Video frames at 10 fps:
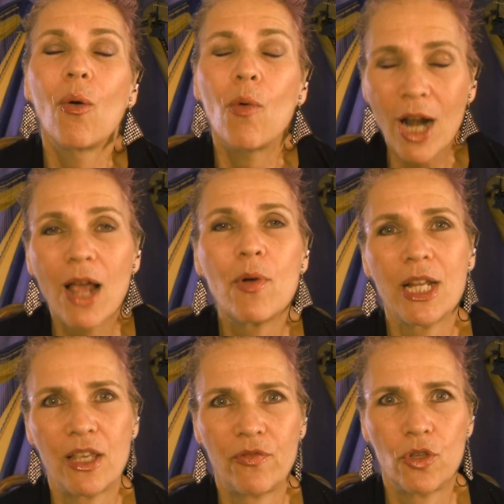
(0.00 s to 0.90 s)
What I
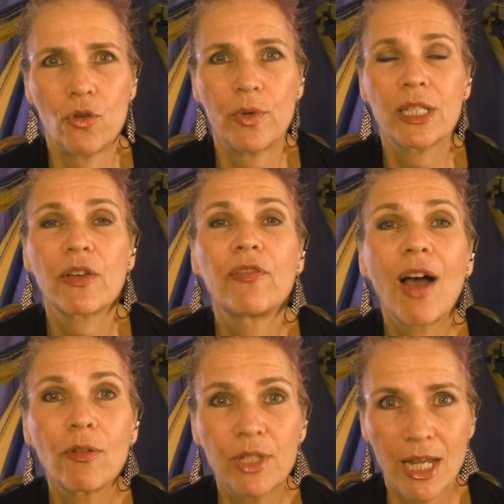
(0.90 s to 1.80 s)
want to give you is a
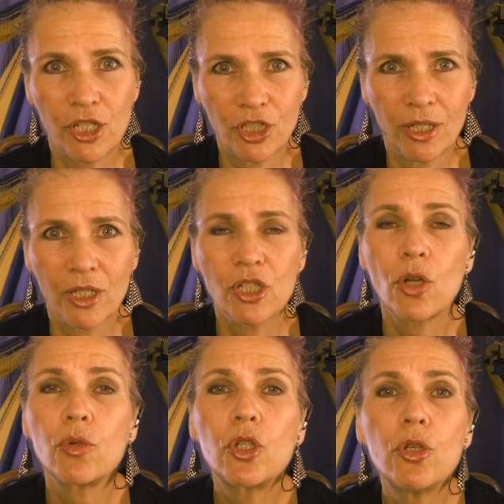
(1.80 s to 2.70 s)
foundation
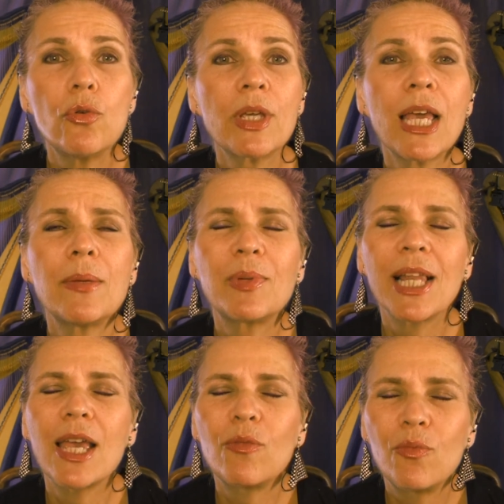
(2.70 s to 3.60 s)
so you can
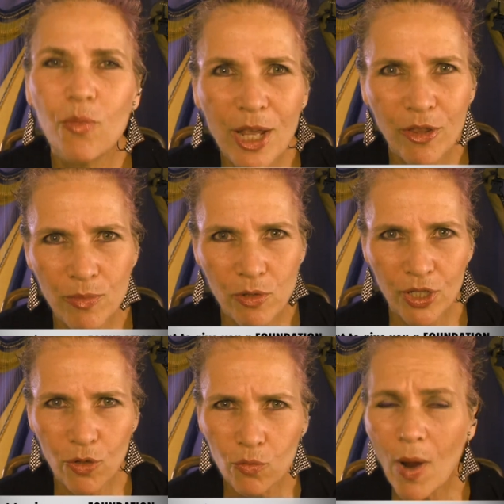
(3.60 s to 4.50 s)
play with
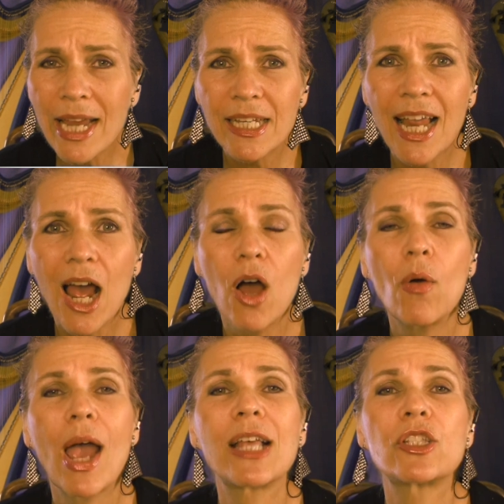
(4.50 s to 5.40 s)
music right
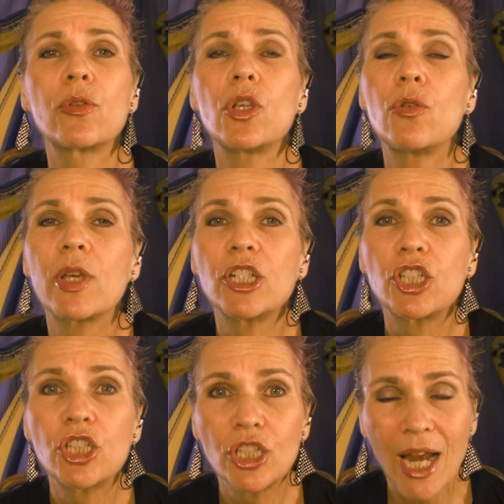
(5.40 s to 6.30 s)
now and so that you can
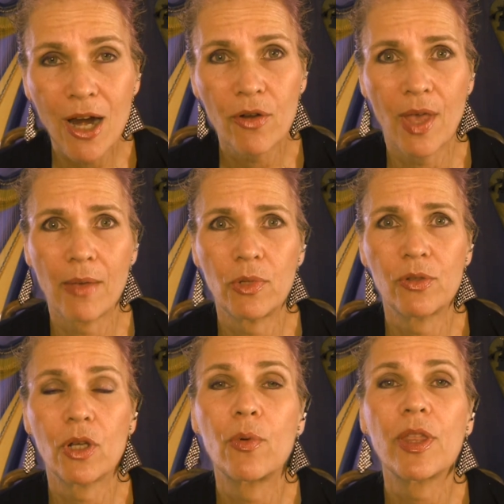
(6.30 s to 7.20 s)
share that
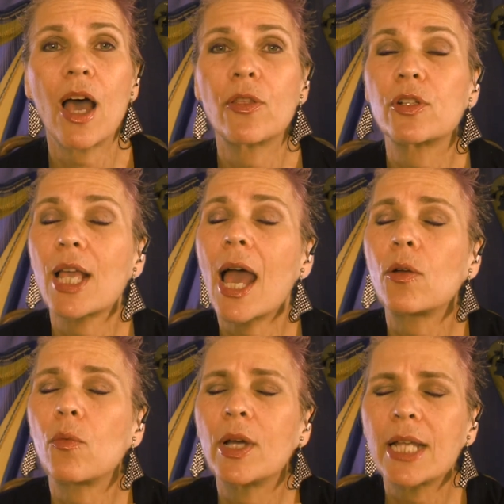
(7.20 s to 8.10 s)
music with others
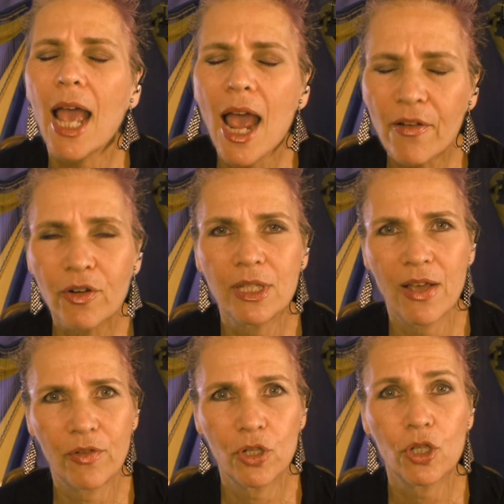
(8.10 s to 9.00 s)
at whatever
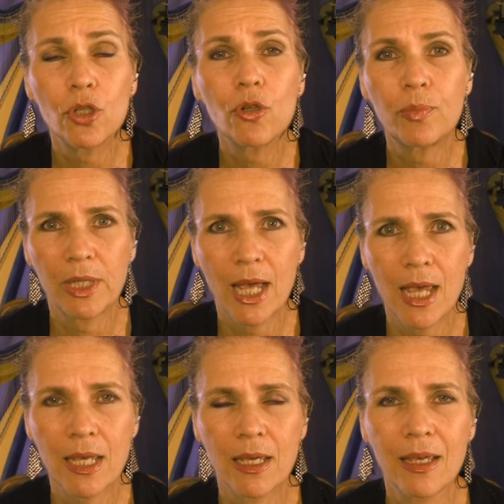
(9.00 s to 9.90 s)
level you
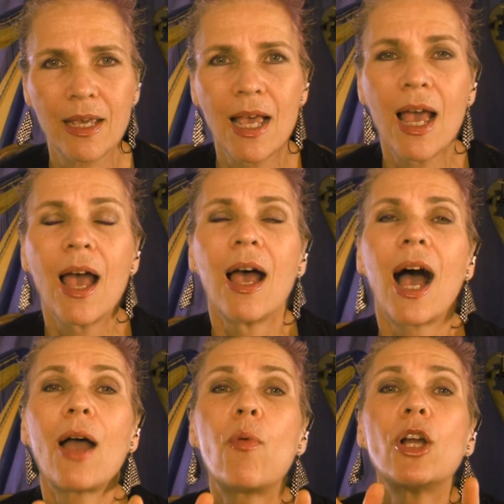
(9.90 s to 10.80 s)
play.
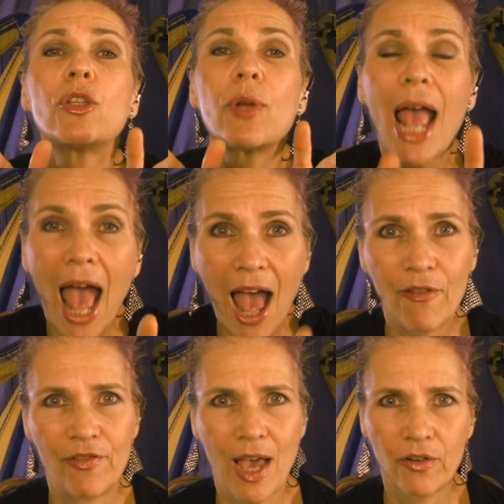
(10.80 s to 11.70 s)
I want you to
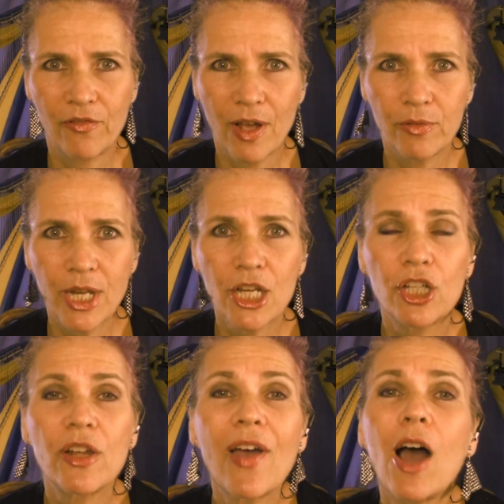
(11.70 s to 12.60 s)
have that
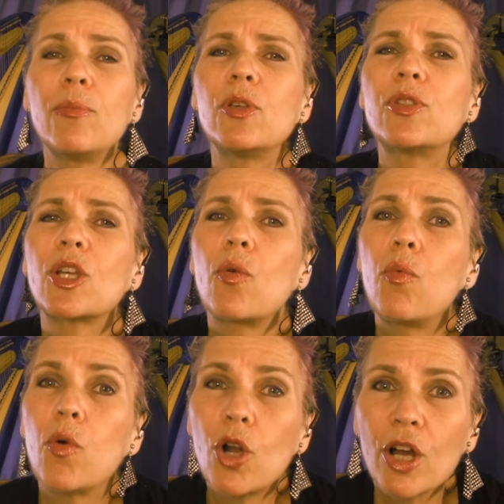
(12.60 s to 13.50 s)
foundation of how music
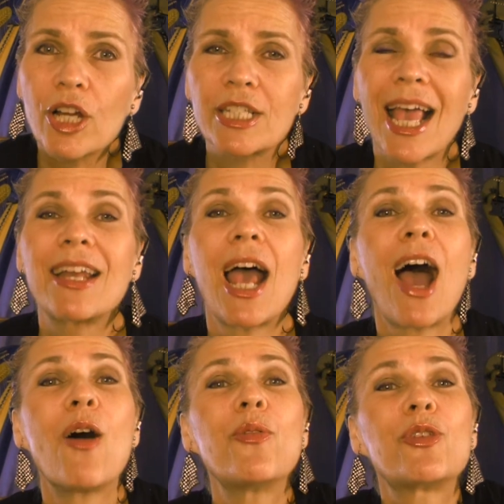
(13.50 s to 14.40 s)
works and
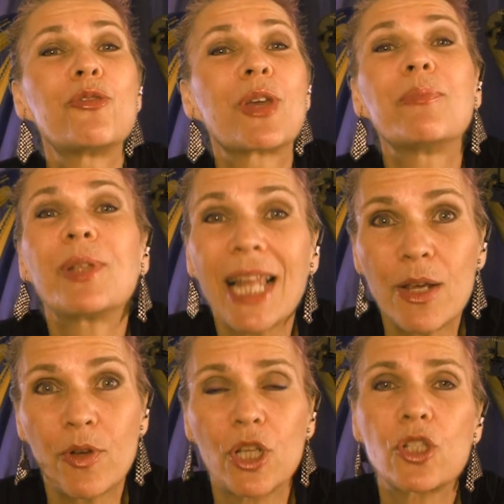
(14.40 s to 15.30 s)
how you can
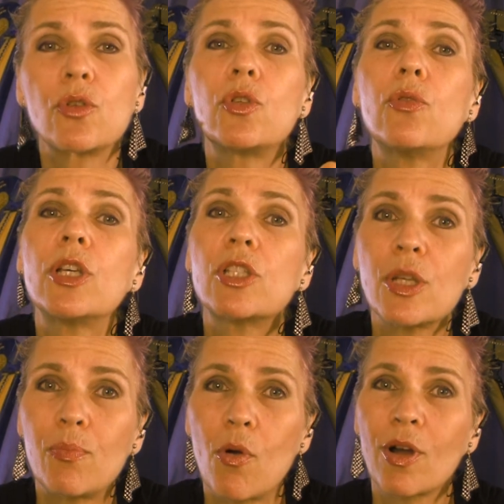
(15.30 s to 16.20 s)
play with it so you can
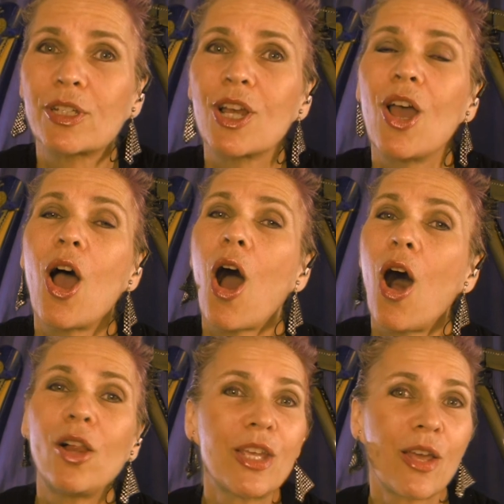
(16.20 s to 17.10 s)
support
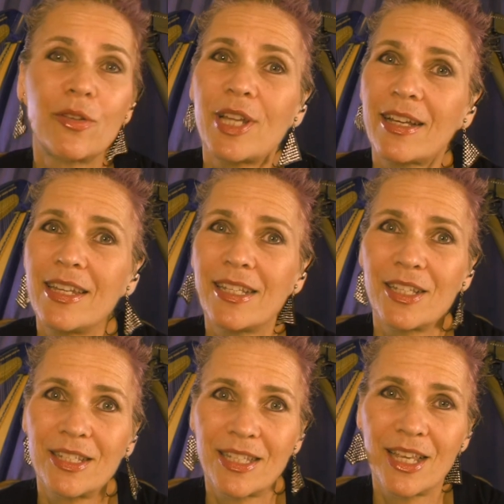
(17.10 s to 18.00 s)
all the other
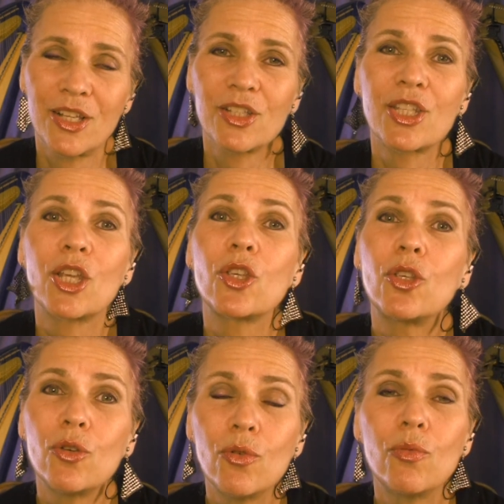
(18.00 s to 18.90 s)
techniques and skills that
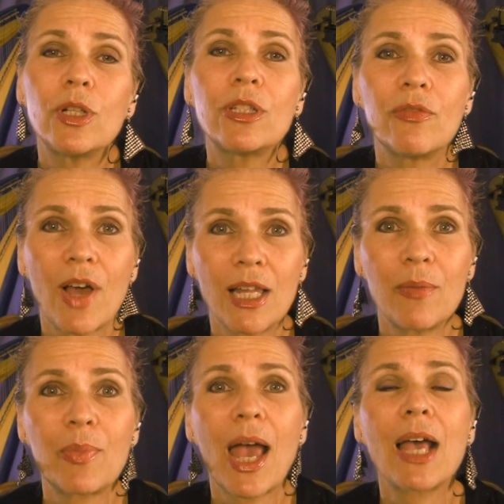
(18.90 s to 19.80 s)
you will
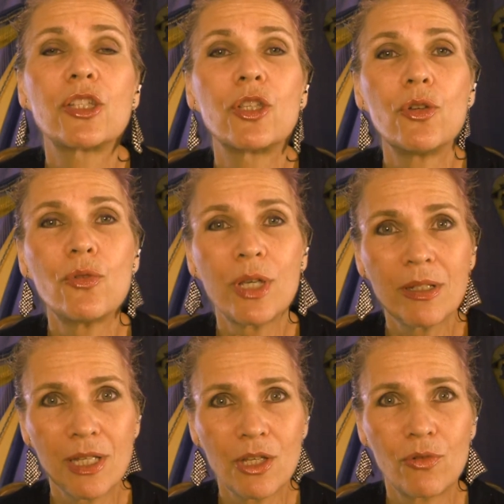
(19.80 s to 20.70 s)
develop as you
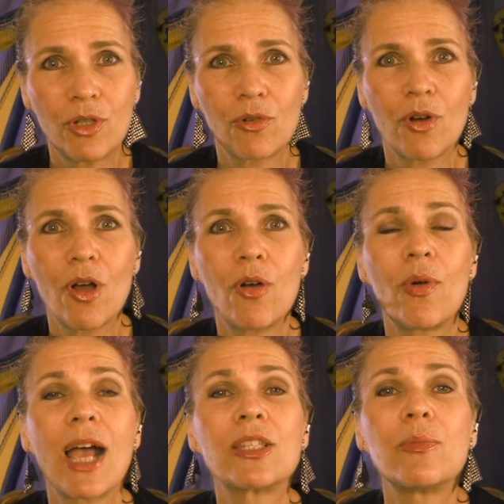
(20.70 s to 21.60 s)
continue to
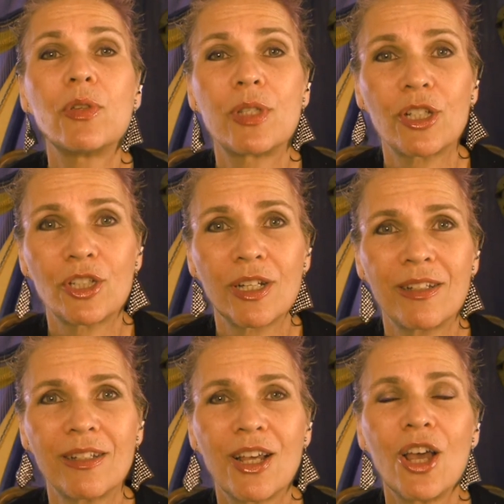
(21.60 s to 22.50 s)
grow as a
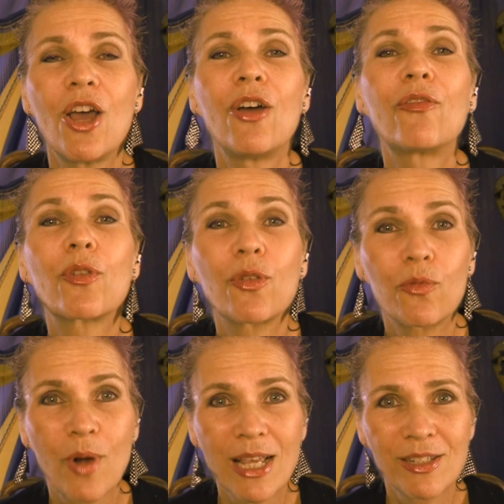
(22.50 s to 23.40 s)
musician for the
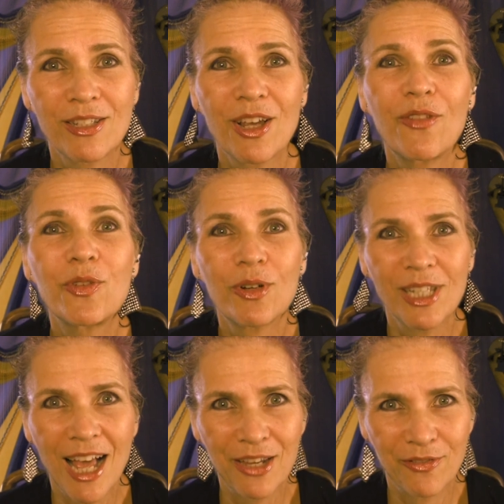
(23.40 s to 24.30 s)
rest of your
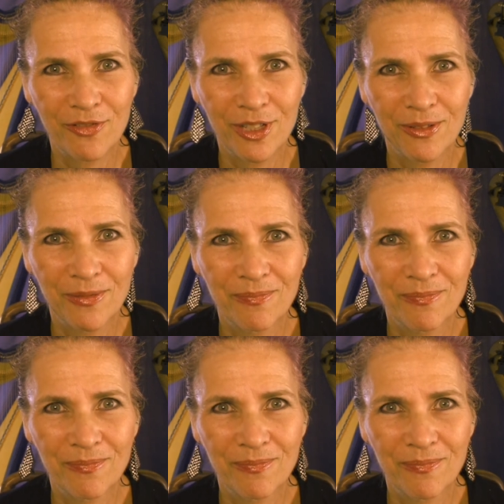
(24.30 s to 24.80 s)
life.